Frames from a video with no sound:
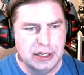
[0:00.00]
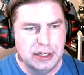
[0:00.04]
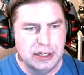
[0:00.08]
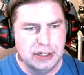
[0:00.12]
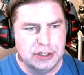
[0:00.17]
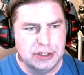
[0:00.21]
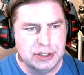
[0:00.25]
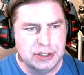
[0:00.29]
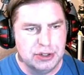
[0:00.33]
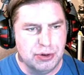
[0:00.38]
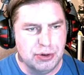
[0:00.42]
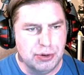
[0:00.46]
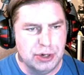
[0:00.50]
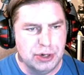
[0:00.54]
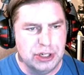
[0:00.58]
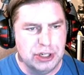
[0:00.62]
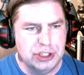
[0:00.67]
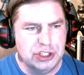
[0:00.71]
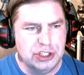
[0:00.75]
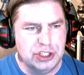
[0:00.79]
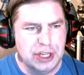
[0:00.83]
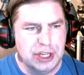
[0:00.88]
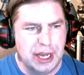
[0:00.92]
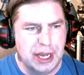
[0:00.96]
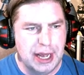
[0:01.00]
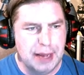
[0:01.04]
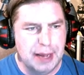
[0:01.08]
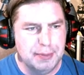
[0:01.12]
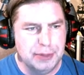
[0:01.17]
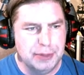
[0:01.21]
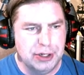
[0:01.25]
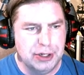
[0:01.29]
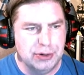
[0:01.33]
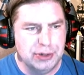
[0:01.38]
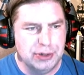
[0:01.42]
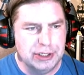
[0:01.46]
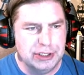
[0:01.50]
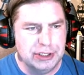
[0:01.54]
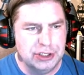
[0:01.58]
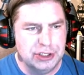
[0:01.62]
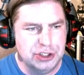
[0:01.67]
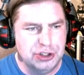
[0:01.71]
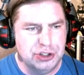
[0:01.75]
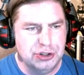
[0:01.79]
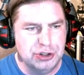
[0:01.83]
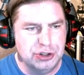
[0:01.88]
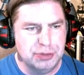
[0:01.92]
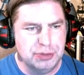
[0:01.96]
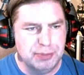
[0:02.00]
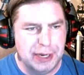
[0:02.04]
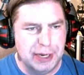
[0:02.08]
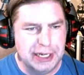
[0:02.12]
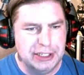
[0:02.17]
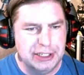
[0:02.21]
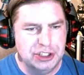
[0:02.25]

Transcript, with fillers: Storage, I'm going to choose my